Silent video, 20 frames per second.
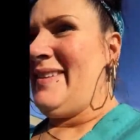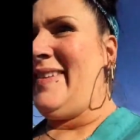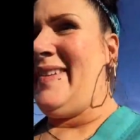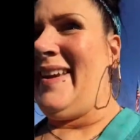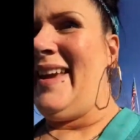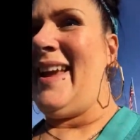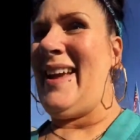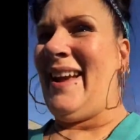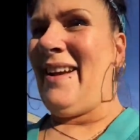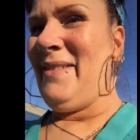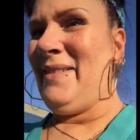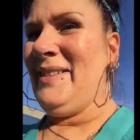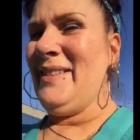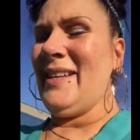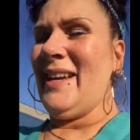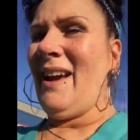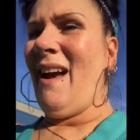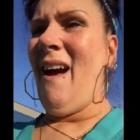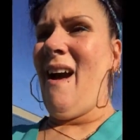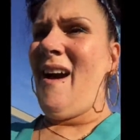So yeah, I
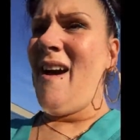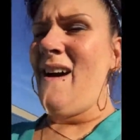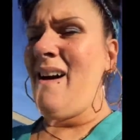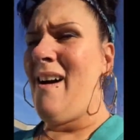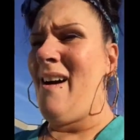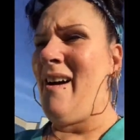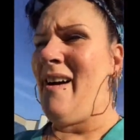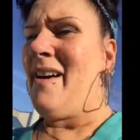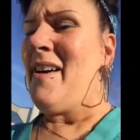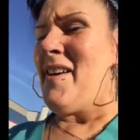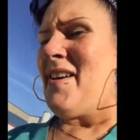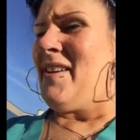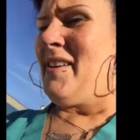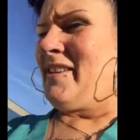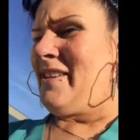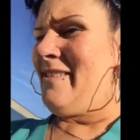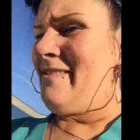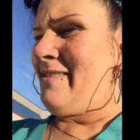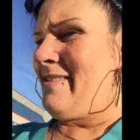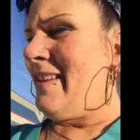was like, oh,
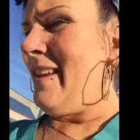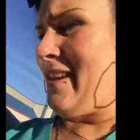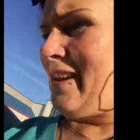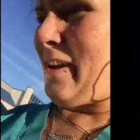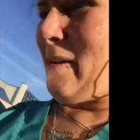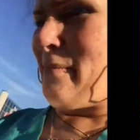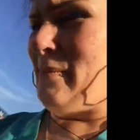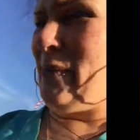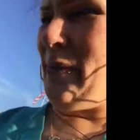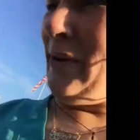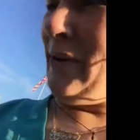you think I'm